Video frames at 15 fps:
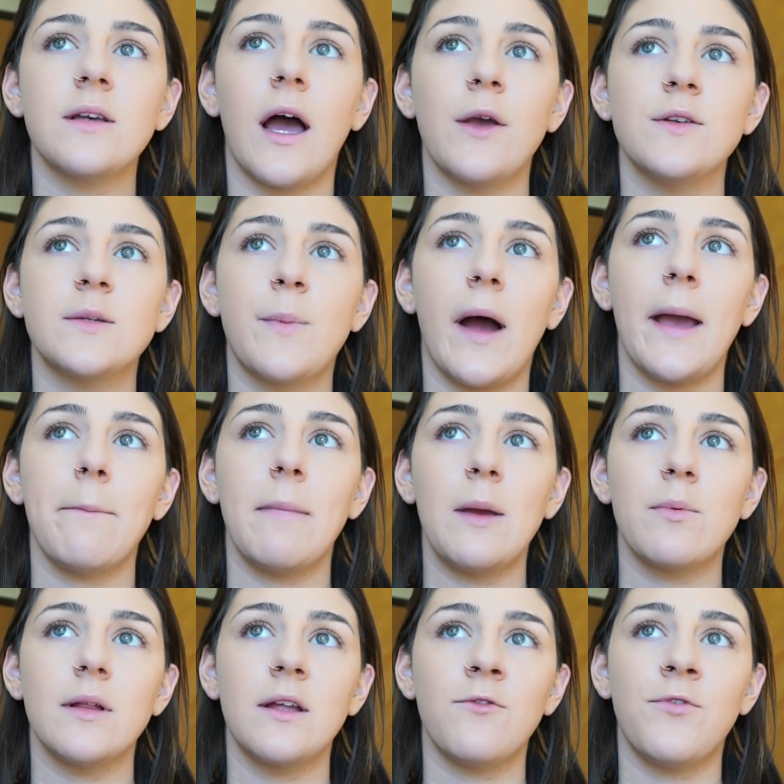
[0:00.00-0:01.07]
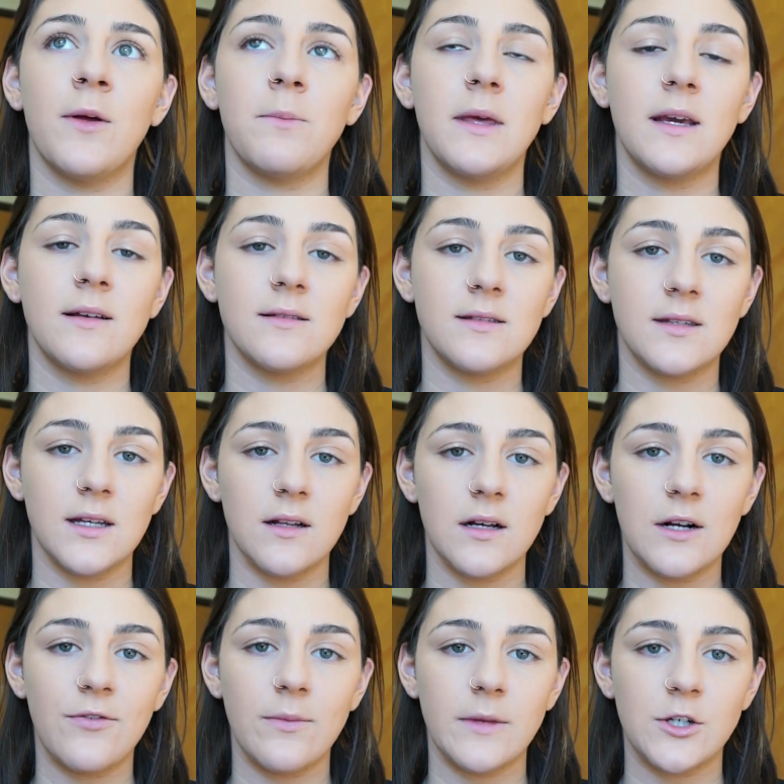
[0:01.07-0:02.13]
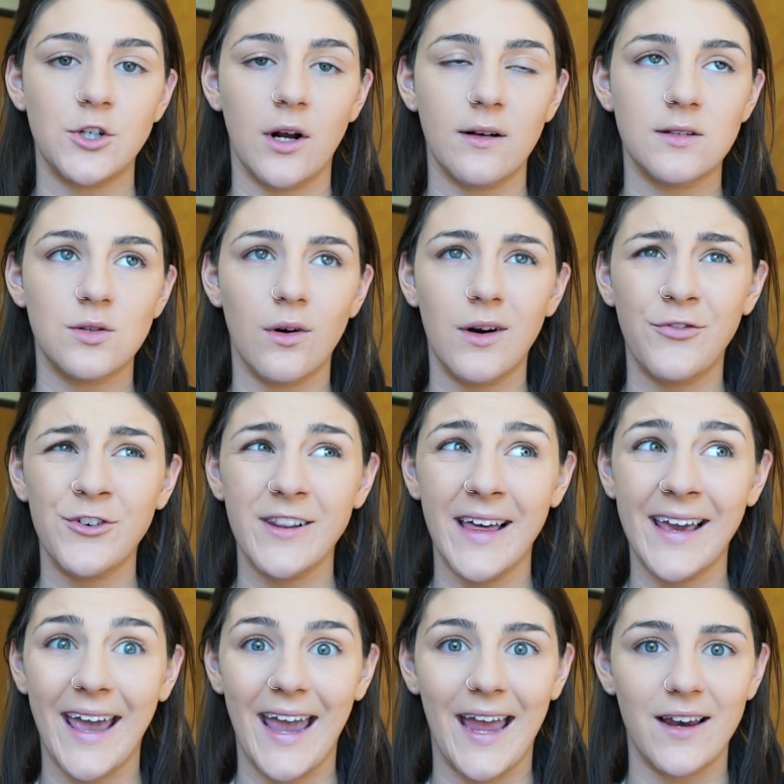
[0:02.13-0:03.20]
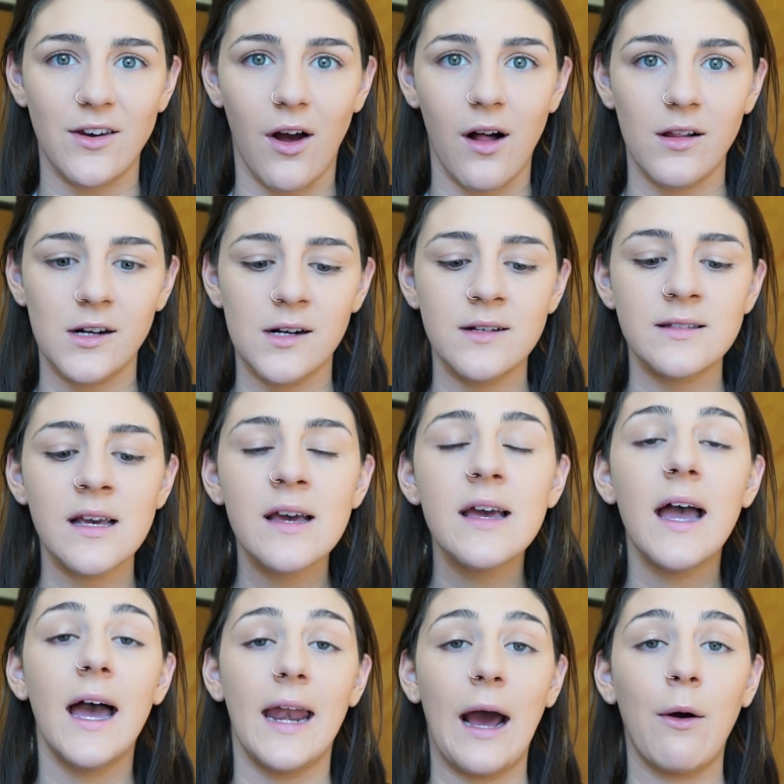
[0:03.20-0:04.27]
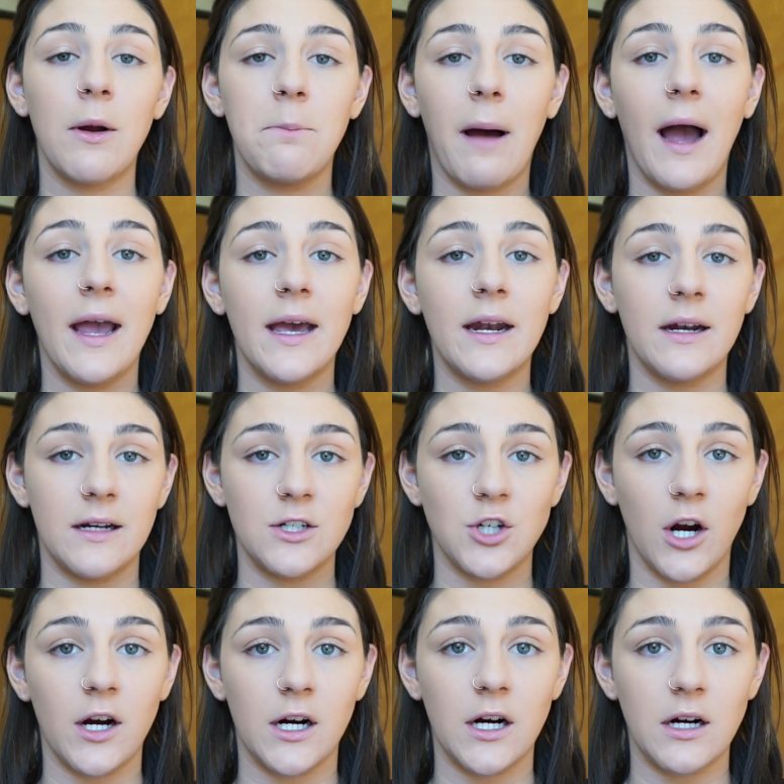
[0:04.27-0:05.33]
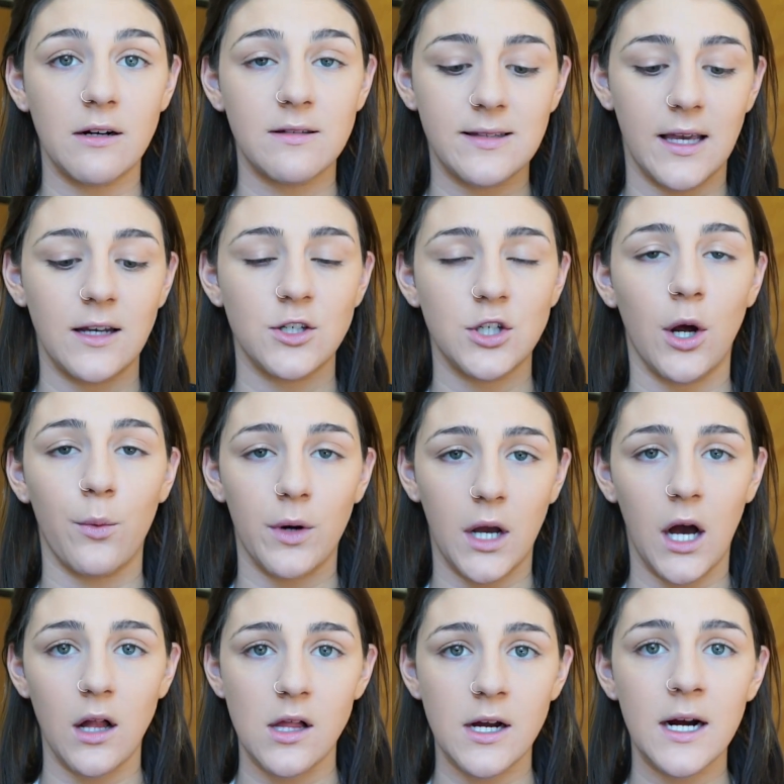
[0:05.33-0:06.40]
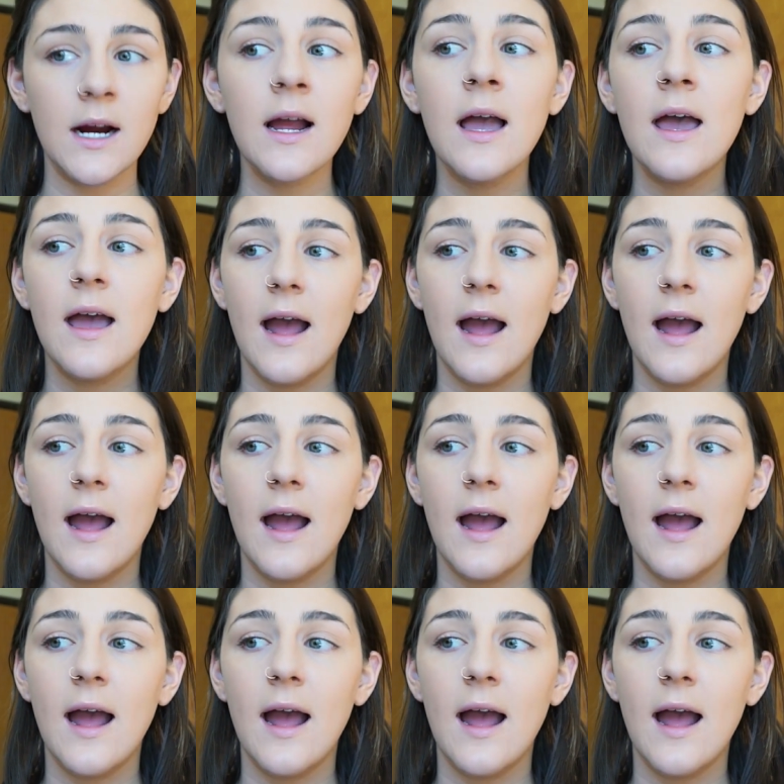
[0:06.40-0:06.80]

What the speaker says: I used to buy Maybelline Fit Me concealer from the drugstore for like $8 and I would buy it in a darker skin tone color